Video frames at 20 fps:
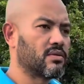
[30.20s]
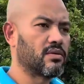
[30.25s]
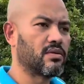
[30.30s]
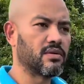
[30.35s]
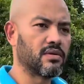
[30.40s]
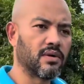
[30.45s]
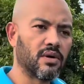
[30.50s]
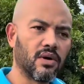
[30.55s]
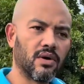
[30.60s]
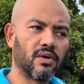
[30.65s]

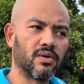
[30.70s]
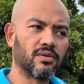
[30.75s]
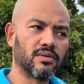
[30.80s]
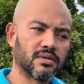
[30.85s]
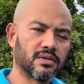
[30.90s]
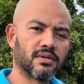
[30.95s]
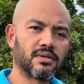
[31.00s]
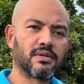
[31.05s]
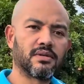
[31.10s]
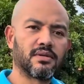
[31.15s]
throughout the
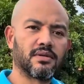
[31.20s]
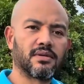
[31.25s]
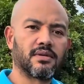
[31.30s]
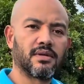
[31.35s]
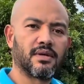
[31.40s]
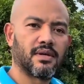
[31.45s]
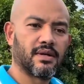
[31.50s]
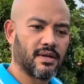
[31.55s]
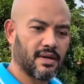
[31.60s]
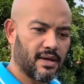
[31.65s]
house
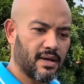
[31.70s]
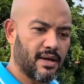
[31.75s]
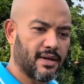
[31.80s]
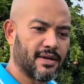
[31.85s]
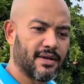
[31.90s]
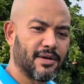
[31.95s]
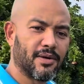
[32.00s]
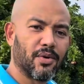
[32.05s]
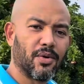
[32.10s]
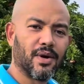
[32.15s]
and
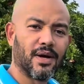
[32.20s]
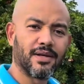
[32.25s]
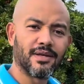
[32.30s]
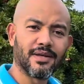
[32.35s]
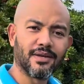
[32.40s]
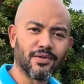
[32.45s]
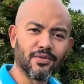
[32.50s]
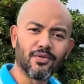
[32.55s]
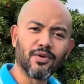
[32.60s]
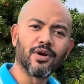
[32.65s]
they don't want
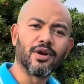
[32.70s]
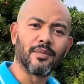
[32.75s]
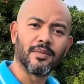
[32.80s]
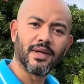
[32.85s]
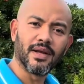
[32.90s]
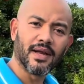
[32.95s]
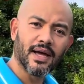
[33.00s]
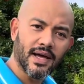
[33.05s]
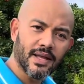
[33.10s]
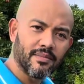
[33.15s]
it to run up
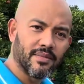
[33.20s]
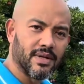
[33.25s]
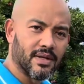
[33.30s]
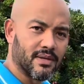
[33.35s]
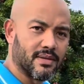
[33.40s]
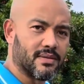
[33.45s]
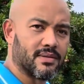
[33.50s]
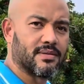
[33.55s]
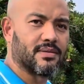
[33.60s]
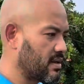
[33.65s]
the light bill.